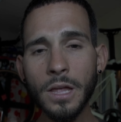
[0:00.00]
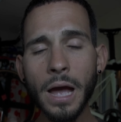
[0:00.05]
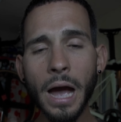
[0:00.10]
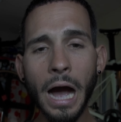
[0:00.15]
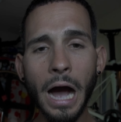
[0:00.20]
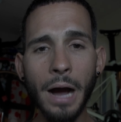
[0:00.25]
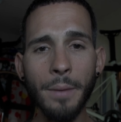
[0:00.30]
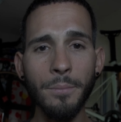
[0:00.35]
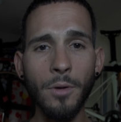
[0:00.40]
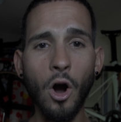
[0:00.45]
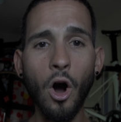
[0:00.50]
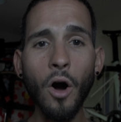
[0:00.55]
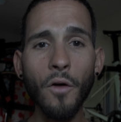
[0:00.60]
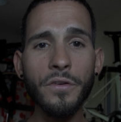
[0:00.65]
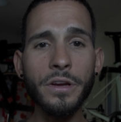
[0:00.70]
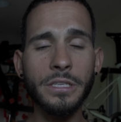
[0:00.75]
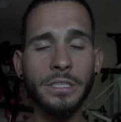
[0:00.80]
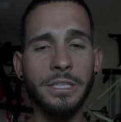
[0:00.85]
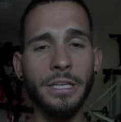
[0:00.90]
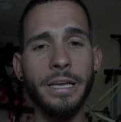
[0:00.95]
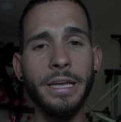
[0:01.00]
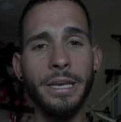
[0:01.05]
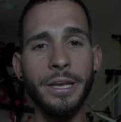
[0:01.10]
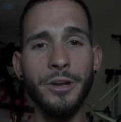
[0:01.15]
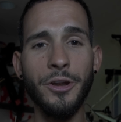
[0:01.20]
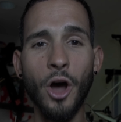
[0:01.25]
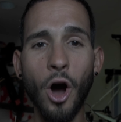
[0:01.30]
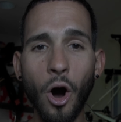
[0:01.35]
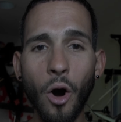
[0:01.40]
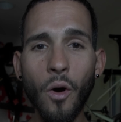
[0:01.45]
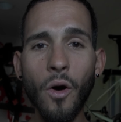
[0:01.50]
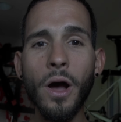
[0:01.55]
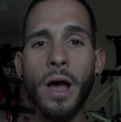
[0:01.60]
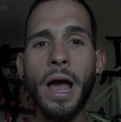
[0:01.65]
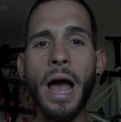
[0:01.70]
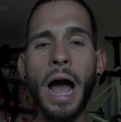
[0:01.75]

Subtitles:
obviously, no,